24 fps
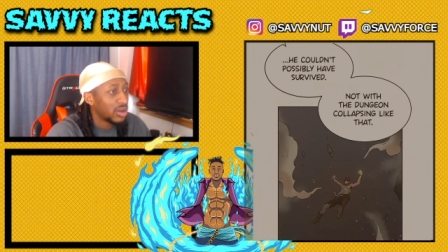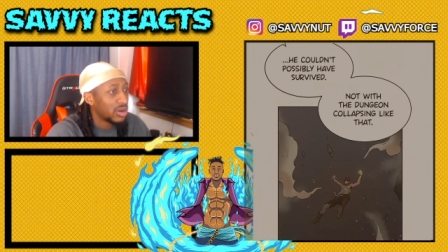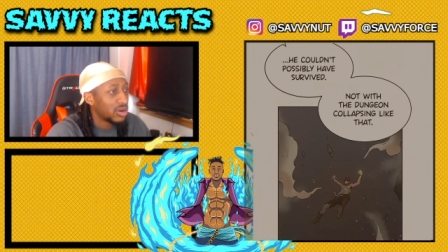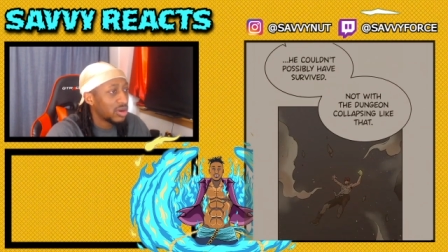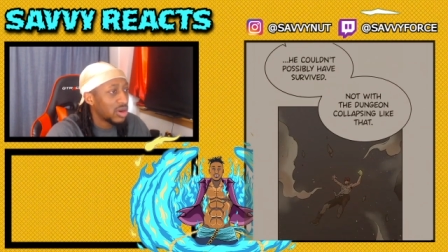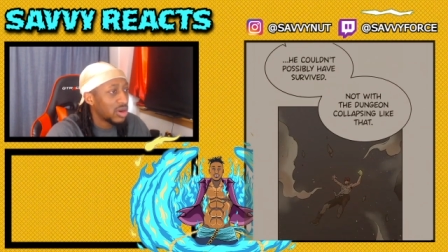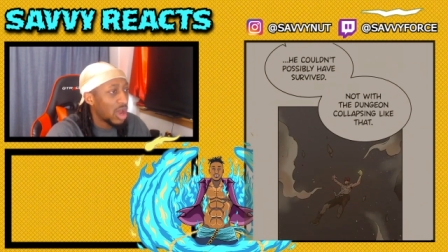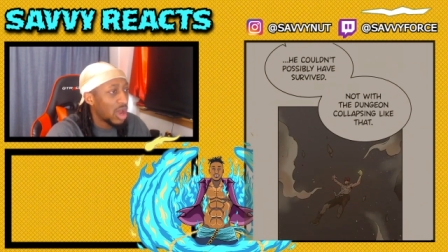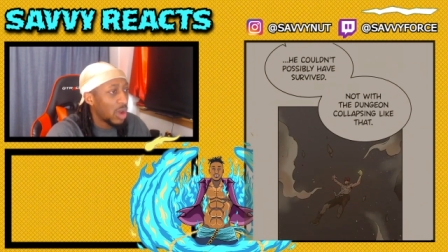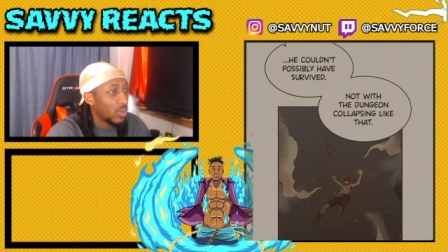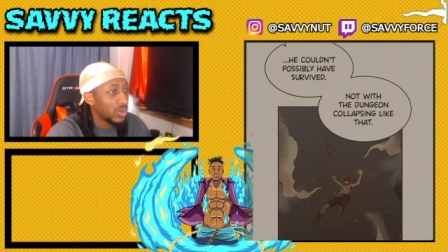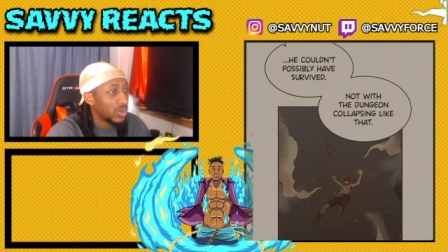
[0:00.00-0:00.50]

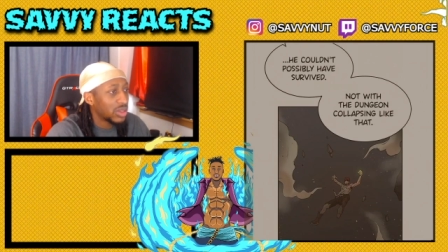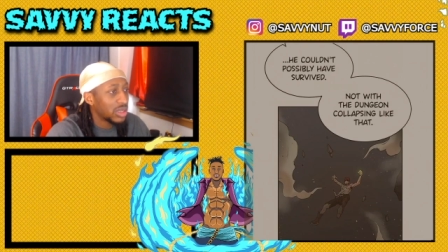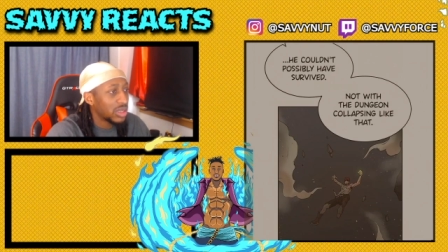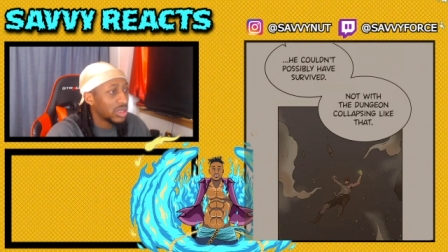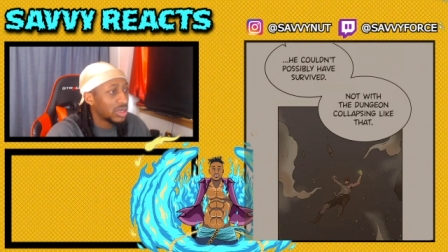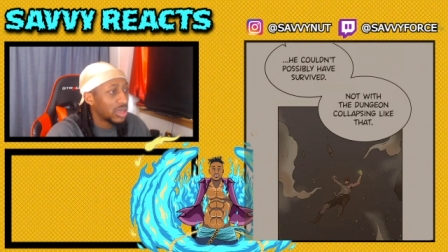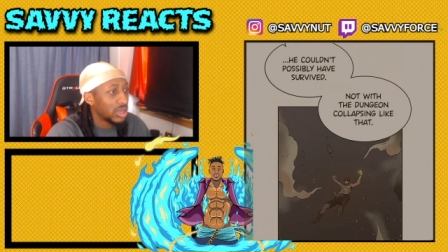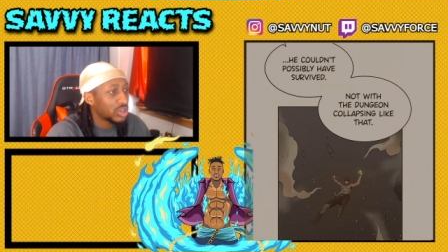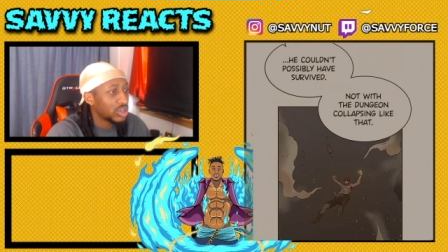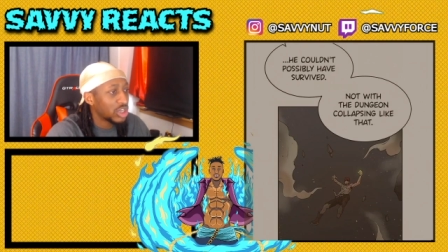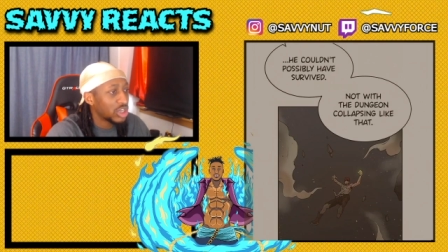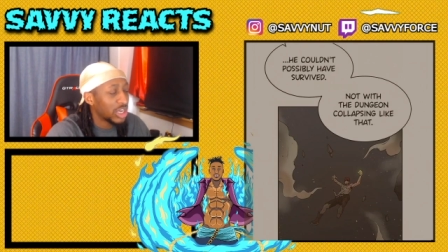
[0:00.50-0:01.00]
Not with the
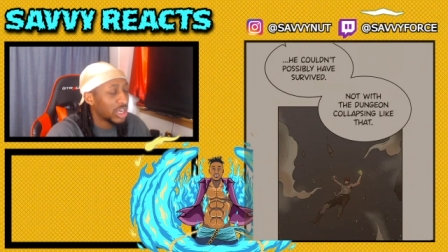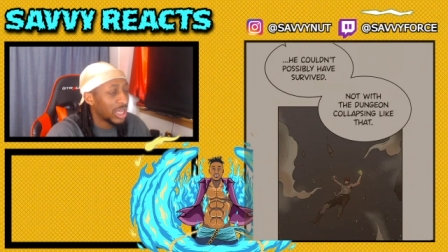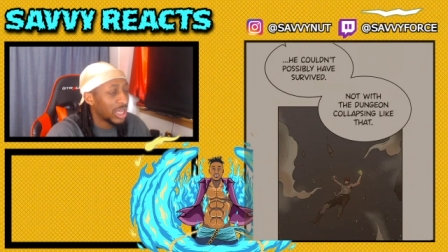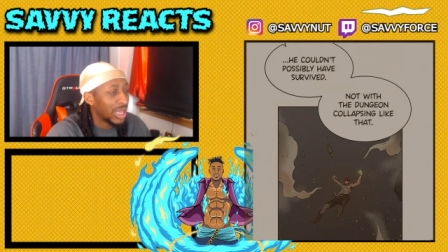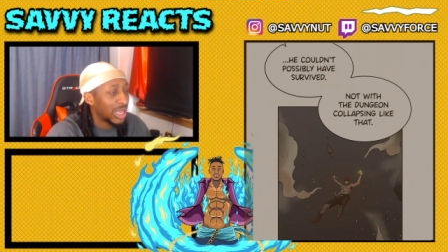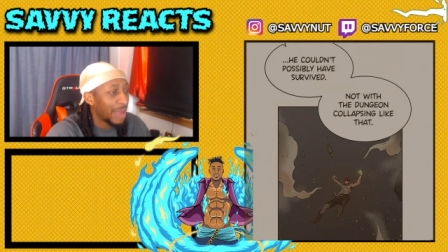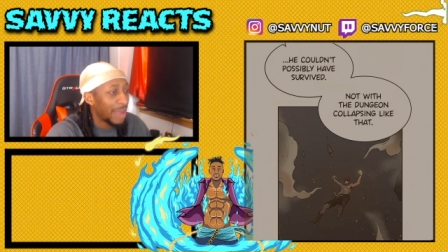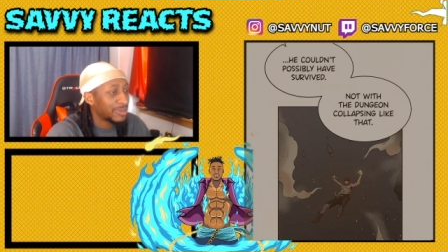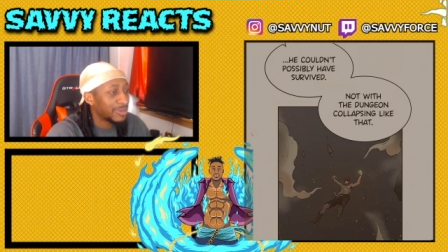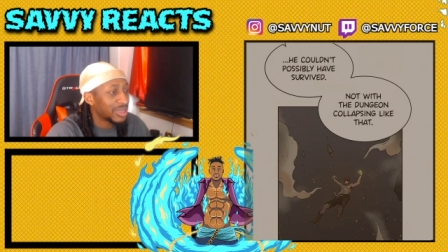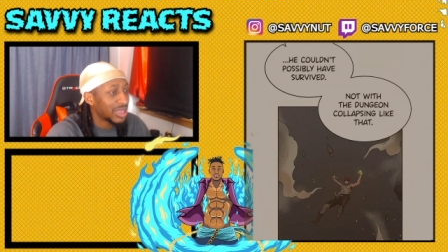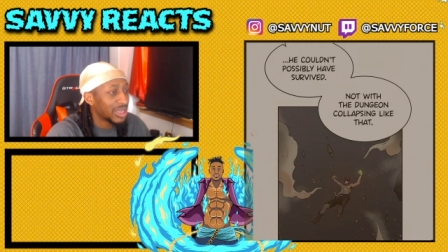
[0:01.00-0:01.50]
dungeon
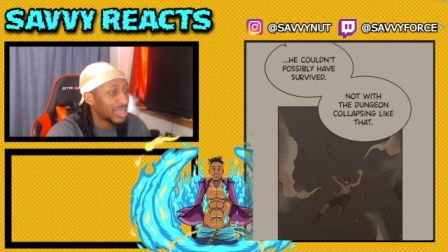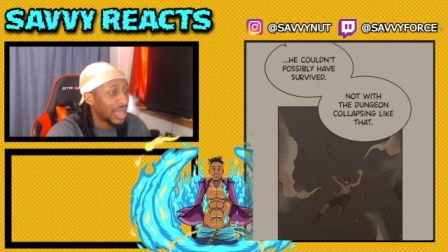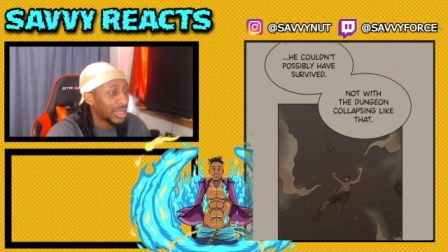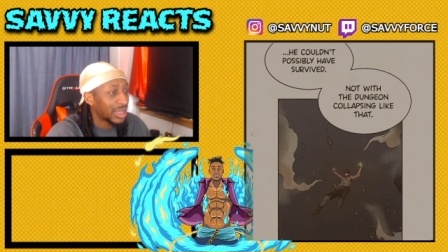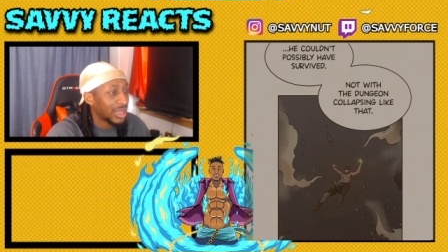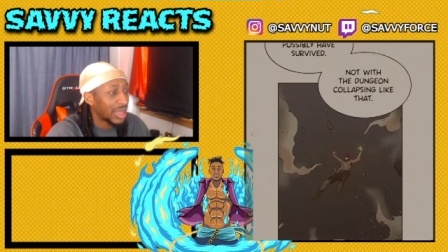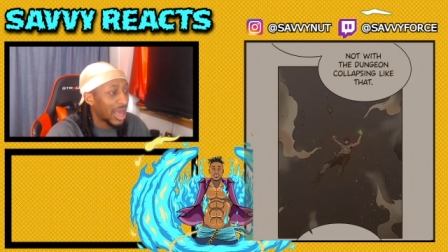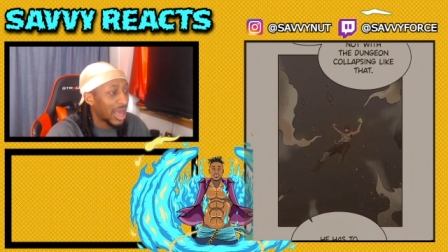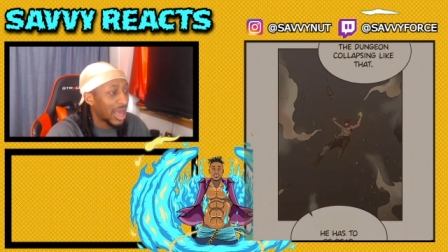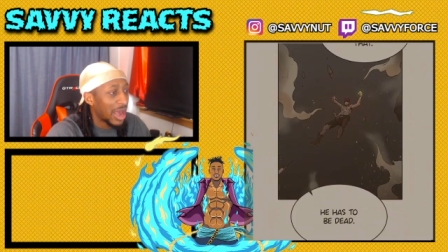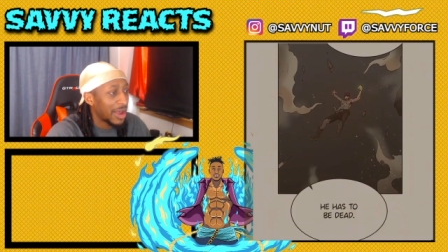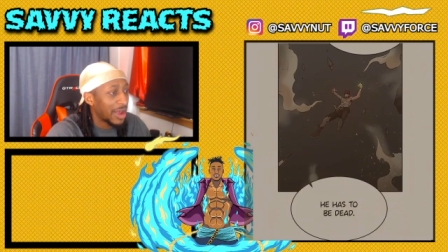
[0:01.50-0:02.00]
collapsing
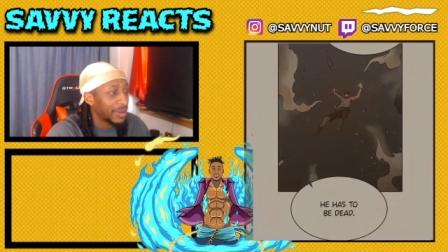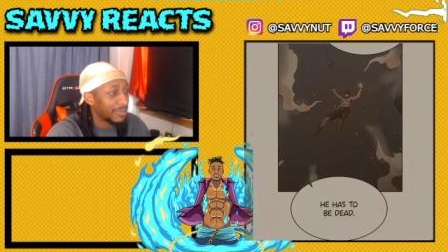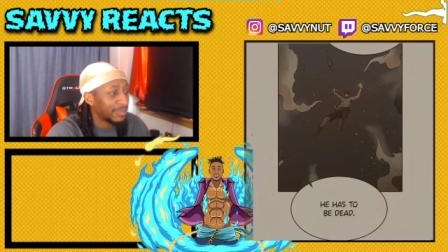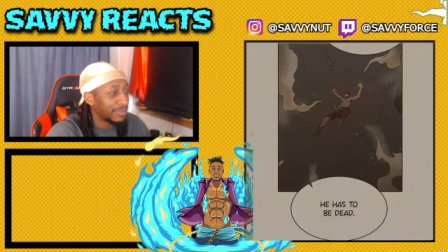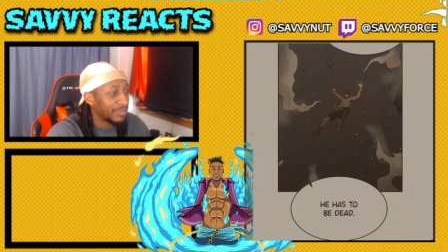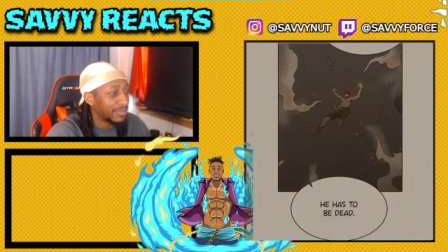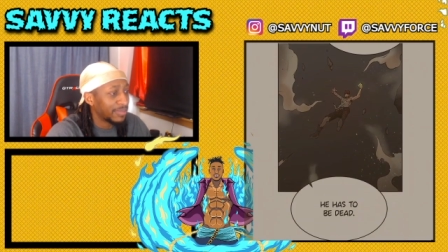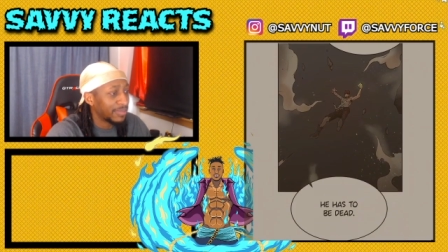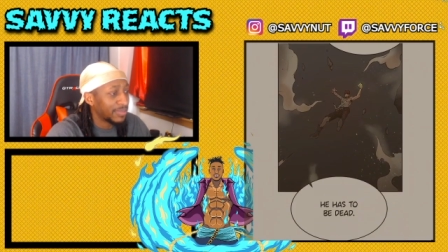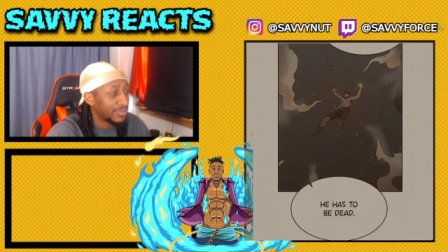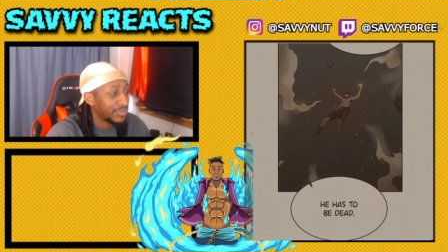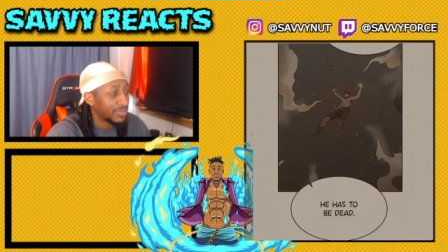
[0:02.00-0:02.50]
like that.
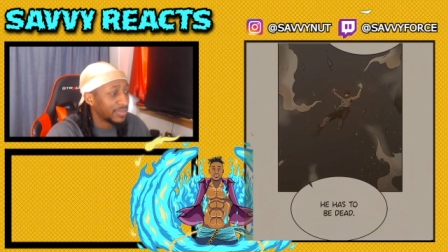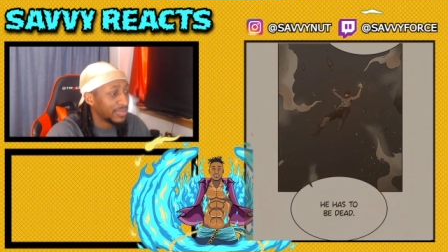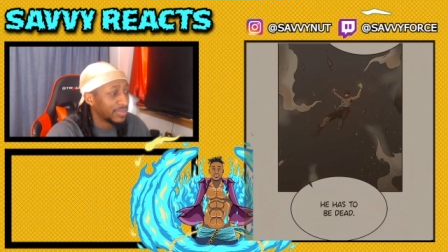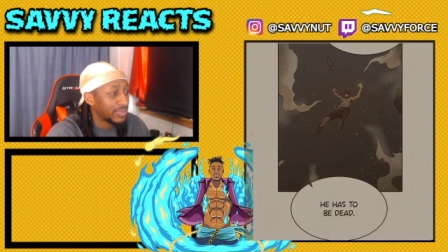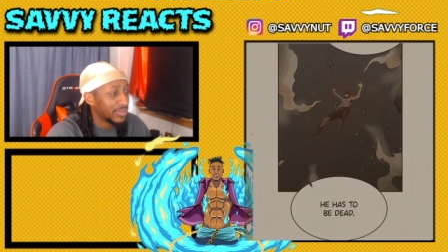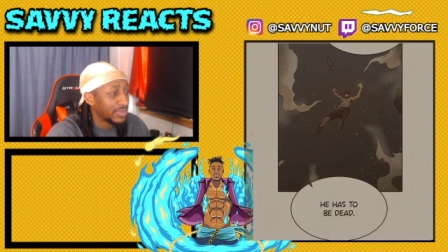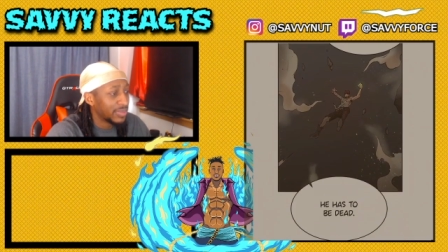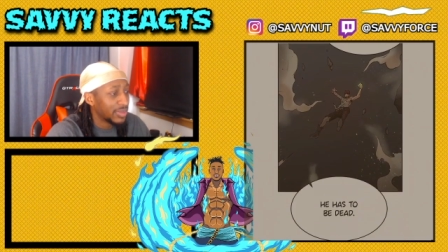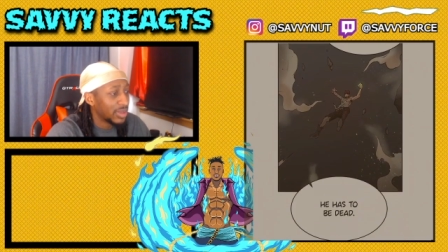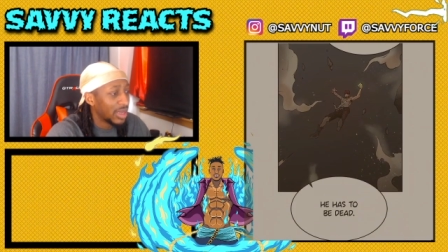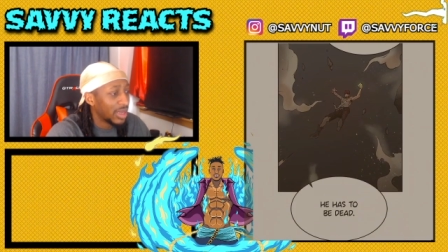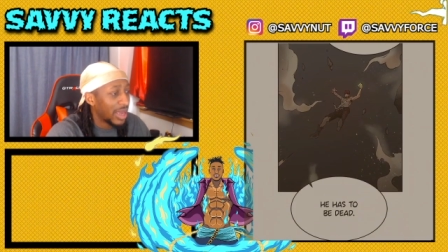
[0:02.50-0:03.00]

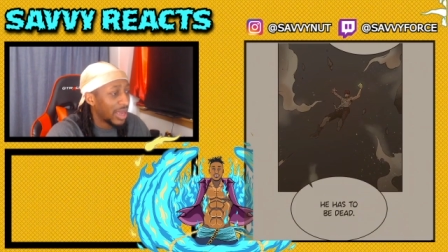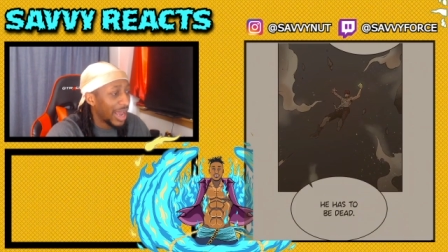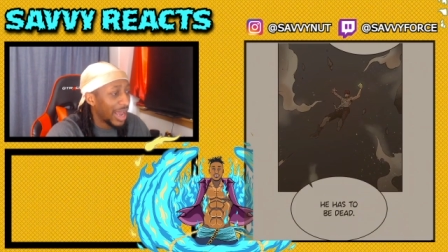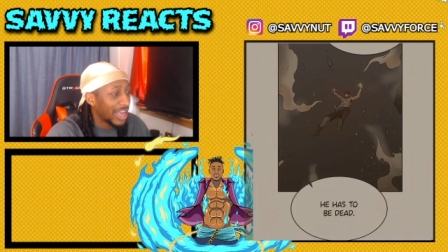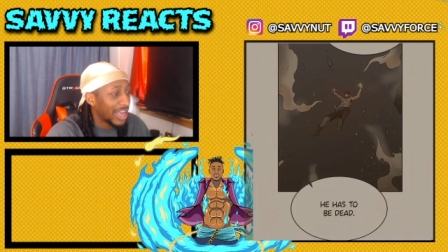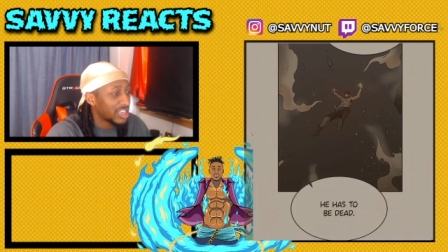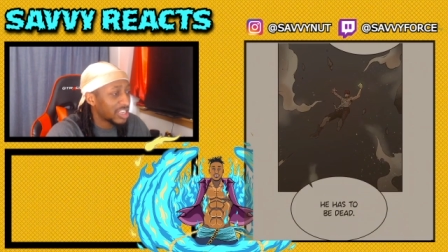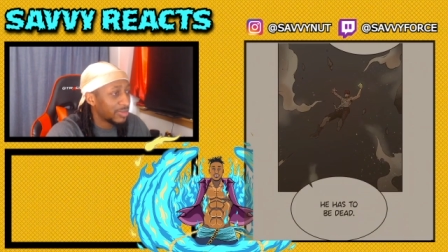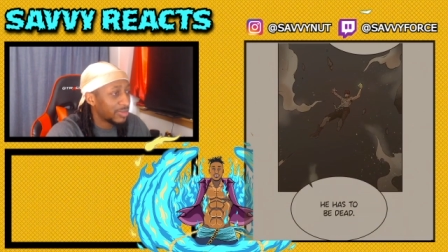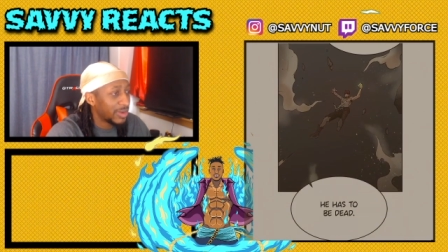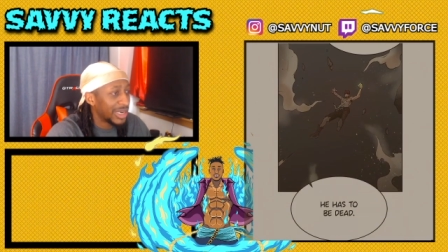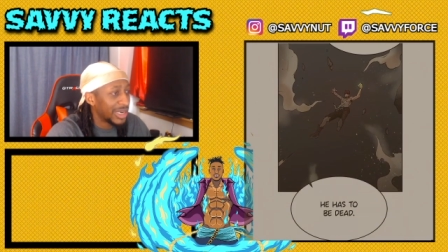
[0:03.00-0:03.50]
He
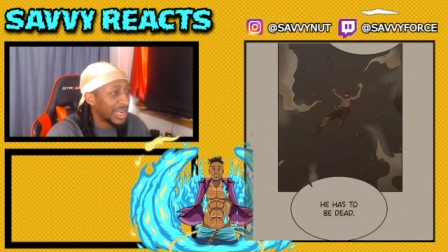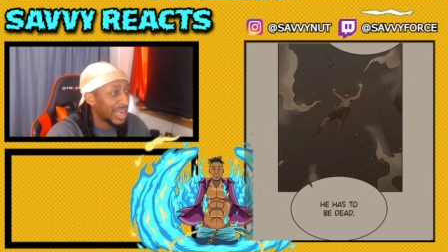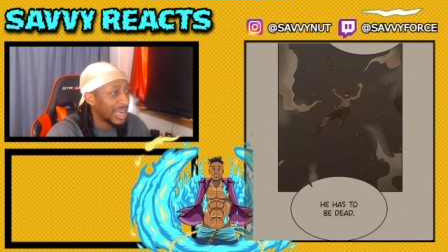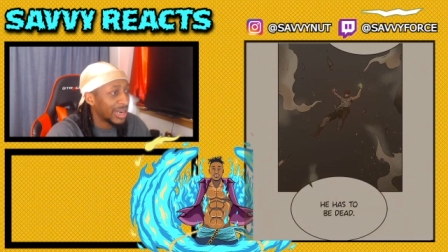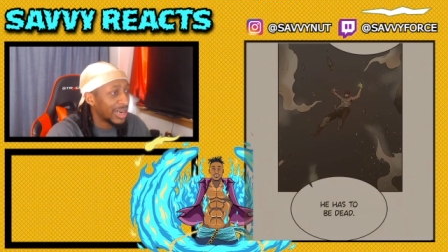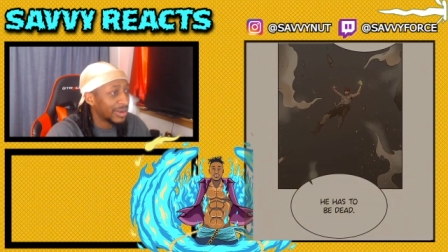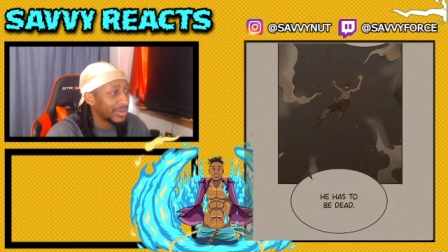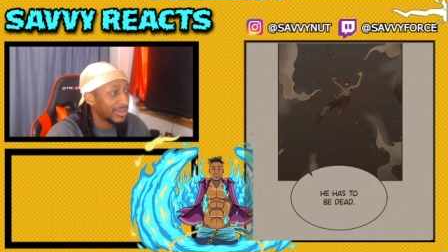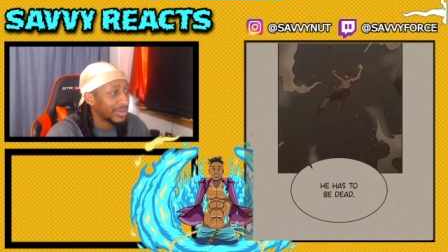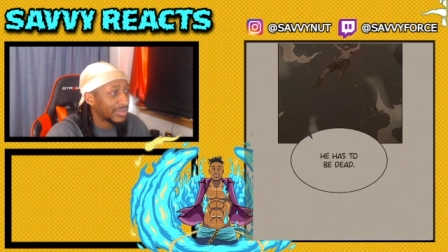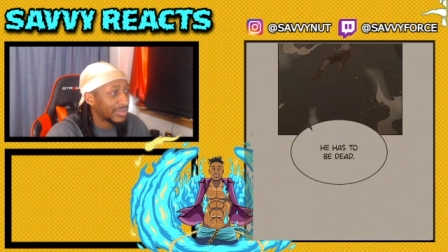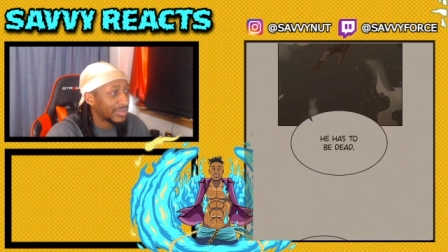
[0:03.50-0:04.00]
has to be dead.